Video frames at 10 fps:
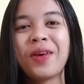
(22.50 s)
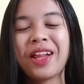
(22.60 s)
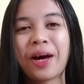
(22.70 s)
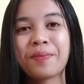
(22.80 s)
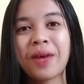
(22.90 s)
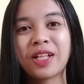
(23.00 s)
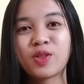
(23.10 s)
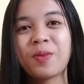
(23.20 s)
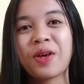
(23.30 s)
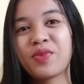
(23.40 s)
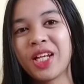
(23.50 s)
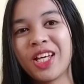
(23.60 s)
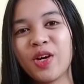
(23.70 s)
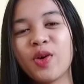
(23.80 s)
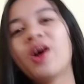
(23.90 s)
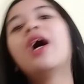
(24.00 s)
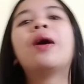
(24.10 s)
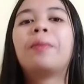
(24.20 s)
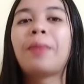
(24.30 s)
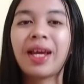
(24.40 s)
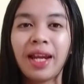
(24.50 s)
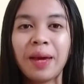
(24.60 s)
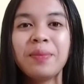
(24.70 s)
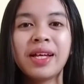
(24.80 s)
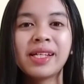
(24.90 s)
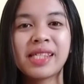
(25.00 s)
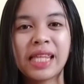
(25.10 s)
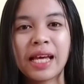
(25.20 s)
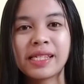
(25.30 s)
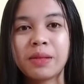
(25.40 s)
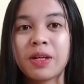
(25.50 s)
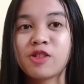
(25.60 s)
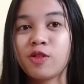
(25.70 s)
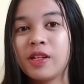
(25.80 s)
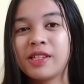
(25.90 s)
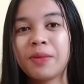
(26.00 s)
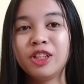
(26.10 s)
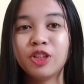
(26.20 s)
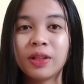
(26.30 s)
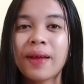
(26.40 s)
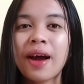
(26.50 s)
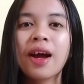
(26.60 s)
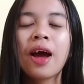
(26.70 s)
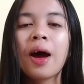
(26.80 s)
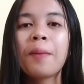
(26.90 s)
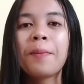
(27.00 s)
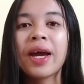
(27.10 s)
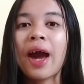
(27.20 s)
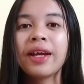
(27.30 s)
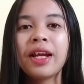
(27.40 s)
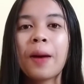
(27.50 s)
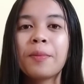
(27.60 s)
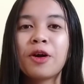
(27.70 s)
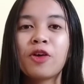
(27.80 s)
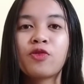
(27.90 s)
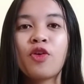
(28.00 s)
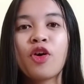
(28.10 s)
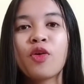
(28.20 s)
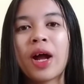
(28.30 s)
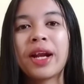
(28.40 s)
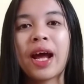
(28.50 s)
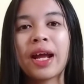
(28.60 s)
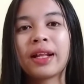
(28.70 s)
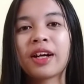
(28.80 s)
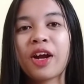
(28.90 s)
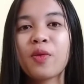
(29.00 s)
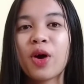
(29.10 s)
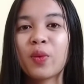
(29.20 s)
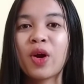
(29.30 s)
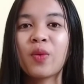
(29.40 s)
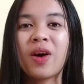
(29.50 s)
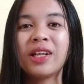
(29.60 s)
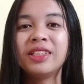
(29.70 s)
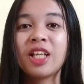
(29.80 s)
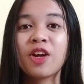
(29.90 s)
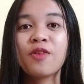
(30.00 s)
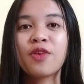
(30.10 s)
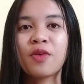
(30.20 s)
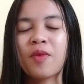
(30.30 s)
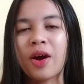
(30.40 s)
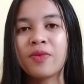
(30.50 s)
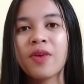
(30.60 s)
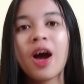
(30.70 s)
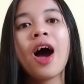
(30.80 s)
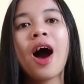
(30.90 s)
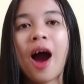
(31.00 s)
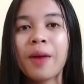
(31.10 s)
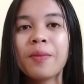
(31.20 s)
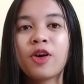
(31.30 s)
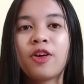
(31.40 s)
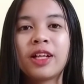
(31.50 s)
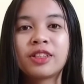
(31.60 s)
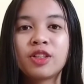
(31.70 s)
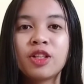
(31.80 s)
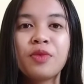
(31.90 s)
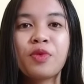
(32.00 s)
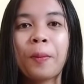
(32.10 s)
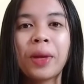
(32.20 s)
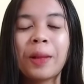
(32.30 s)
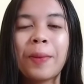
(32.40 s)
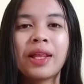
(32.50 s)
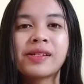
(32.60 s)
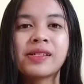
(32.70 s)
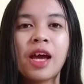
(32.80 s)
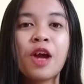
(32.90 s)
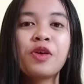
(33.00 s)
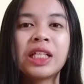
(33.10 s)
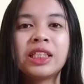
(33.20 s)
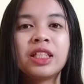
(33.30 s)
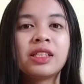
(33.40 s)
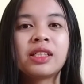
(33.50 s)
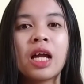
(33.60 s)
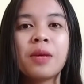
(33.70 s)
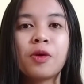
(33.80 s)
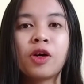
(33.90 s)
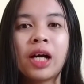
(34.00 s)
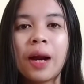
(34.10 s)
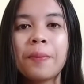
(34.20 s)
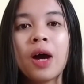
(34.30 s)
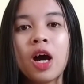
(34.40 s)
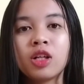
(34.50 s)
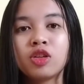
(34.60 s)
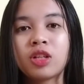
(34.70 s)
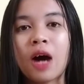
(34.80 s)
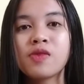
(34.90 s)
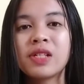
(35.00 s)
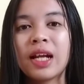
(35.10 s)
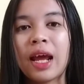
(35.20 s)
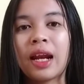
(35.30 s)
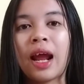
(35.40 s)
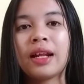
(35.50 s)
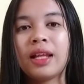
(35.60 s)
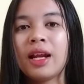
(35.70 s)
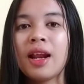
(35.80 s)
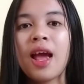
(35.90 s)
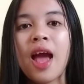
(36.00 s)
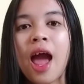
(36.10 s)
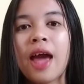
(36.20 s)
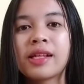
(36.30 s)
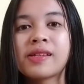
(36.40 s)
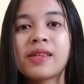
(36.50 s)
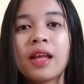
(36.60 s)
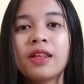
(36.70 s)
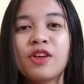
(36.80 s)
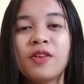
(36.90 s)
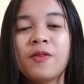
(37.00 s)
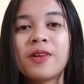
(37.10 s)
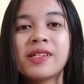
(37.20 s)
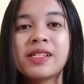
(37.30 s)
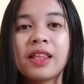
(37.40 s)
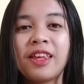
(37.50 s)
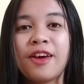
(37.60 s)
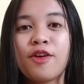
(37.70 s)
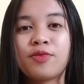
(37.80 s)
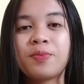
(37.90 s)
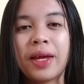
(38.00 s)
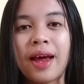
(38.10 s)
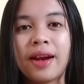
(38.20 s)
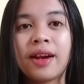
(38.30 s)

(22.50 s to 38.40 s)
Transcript: welcome back to my video. My name is Asima Simanjuntak. My ID number 41931111045. I'm a college student from Mathematics Education Study Program 2019 at State University of Medan.